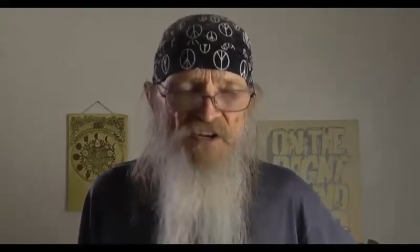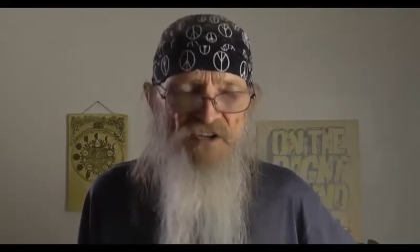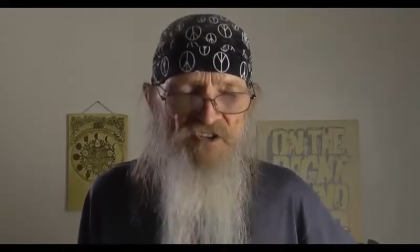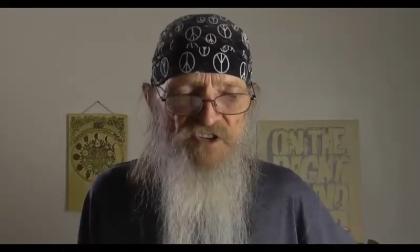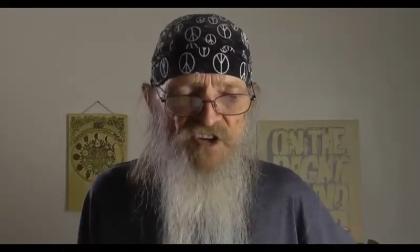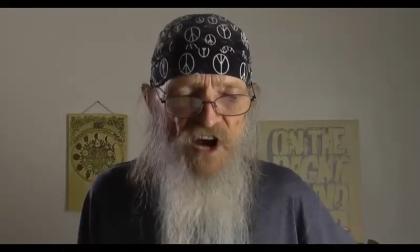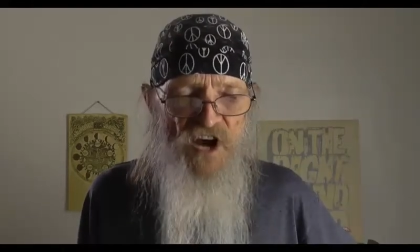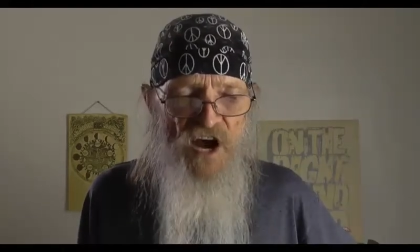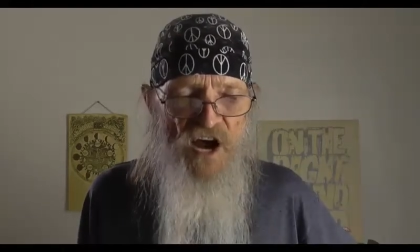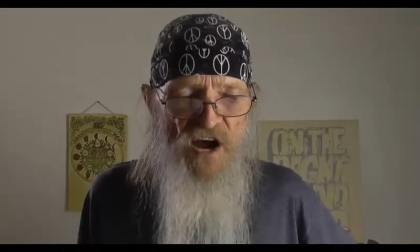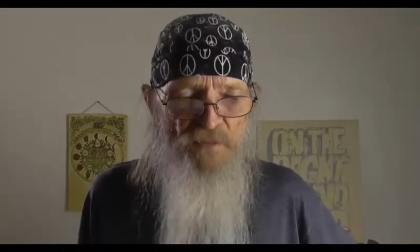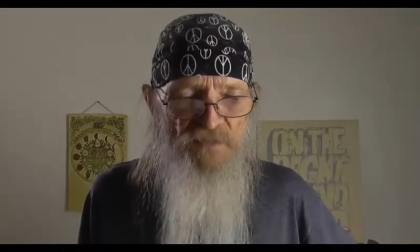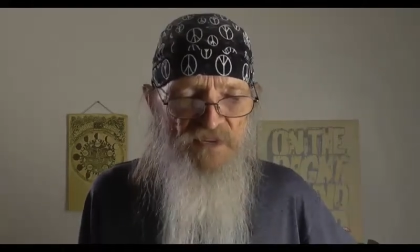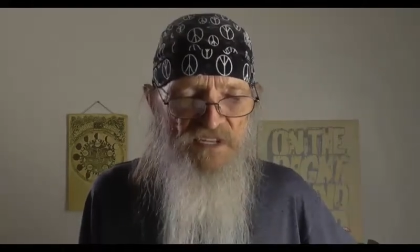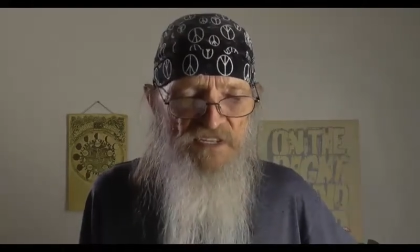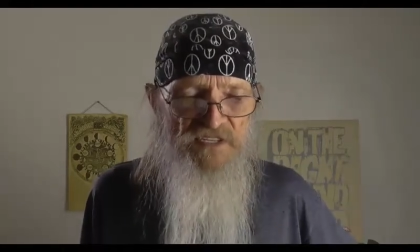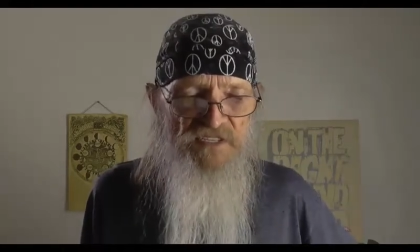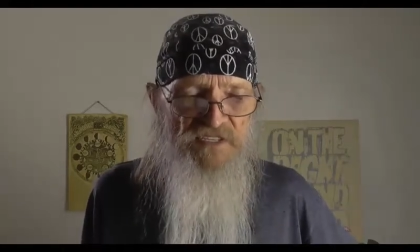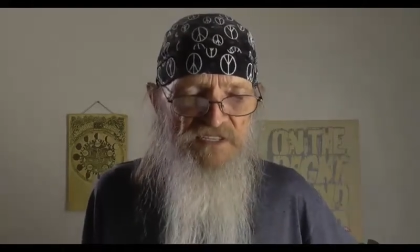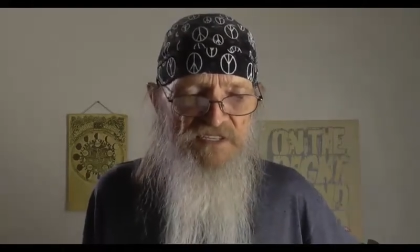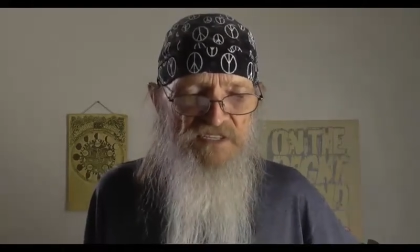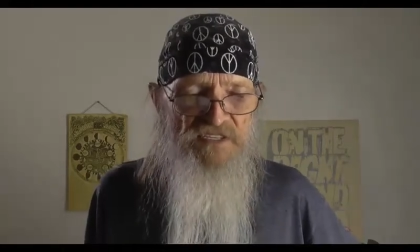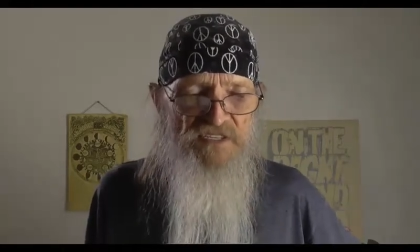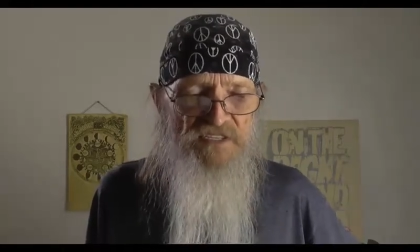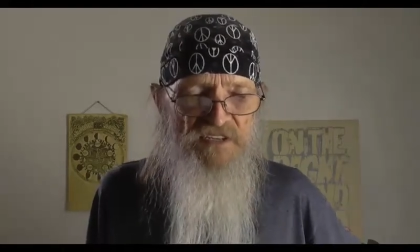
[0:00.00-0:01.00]

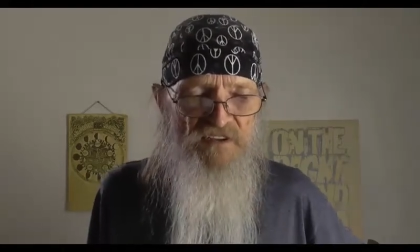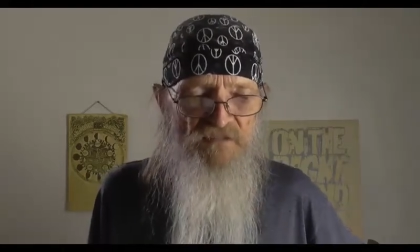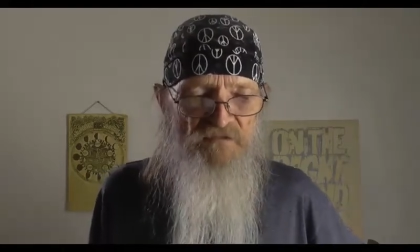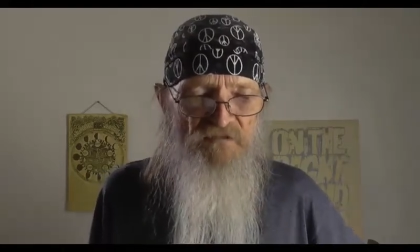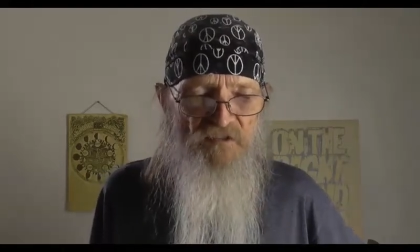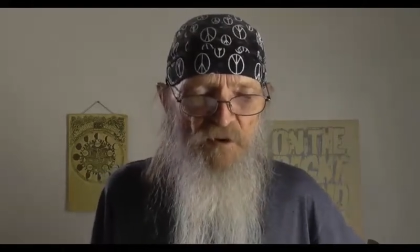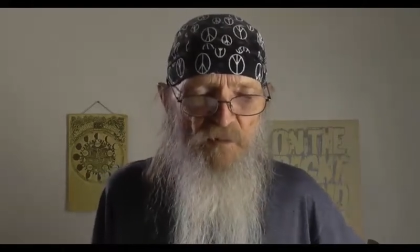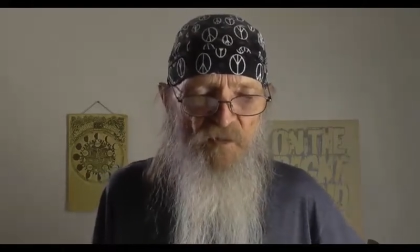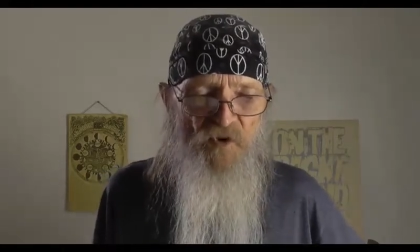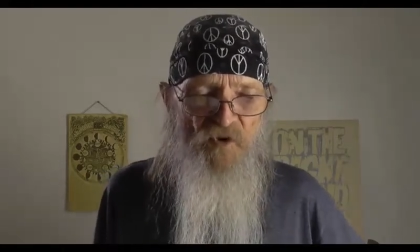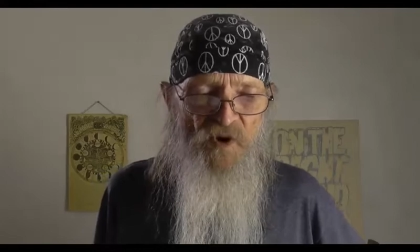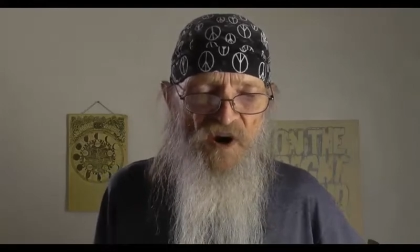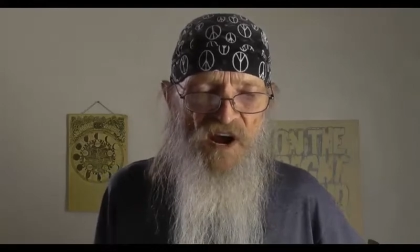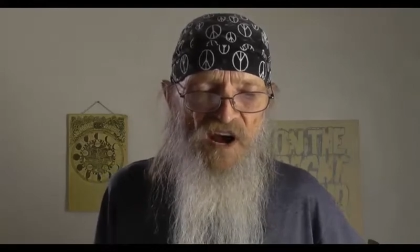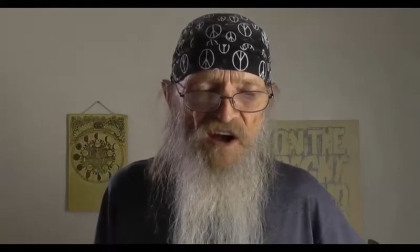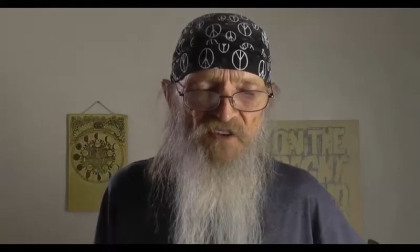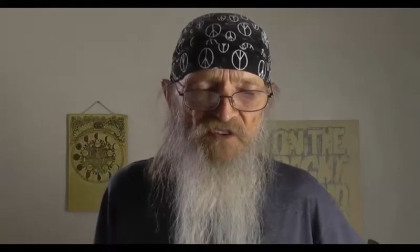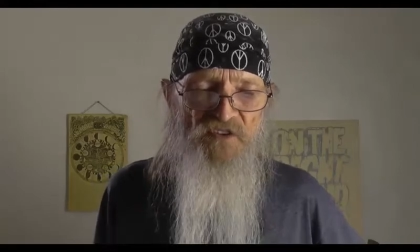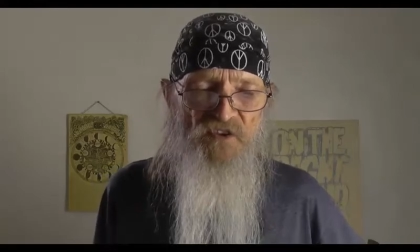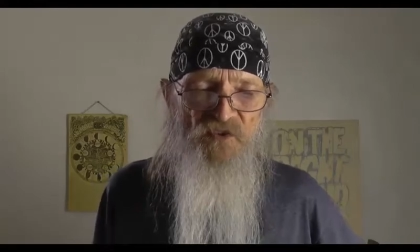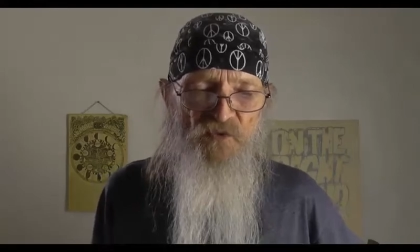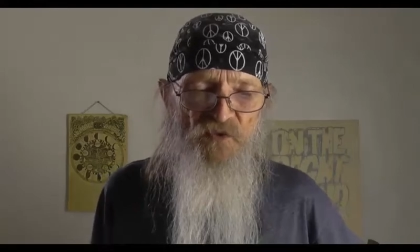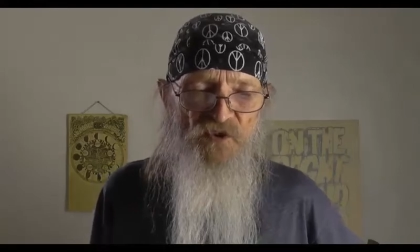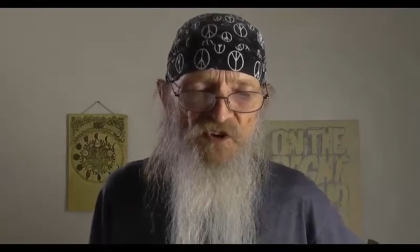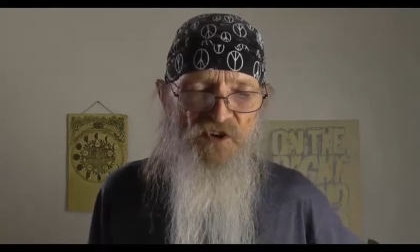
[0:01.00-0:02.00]
shamans from around
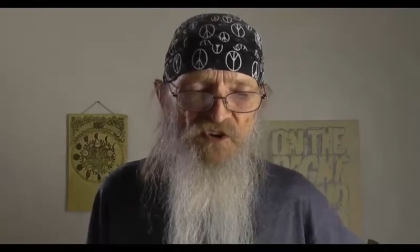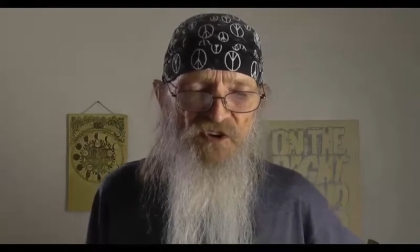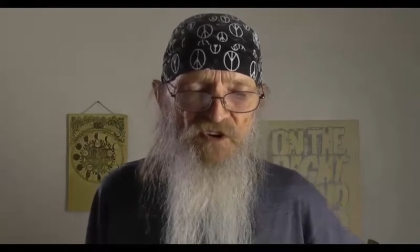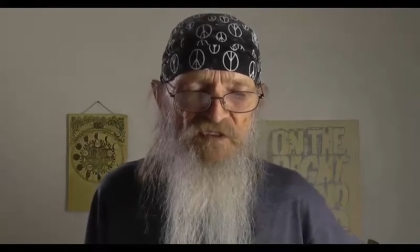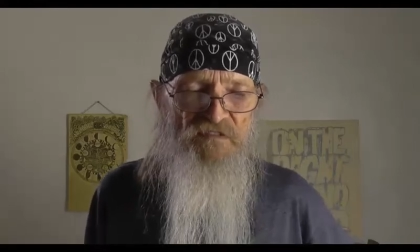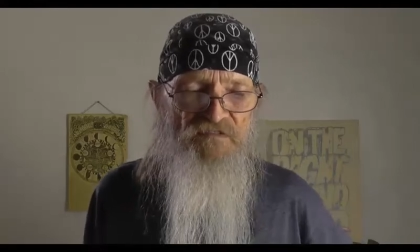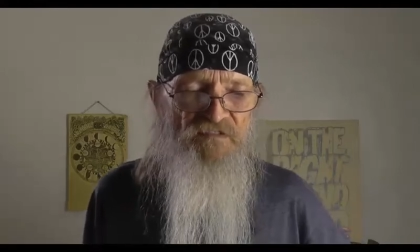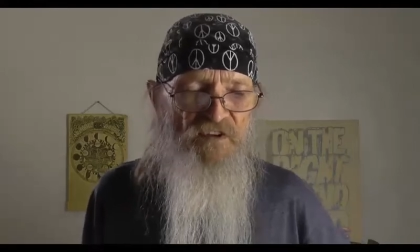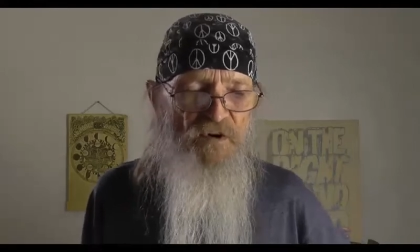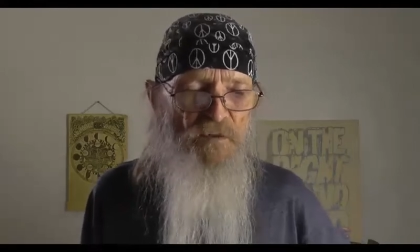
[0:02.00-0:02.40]
the world,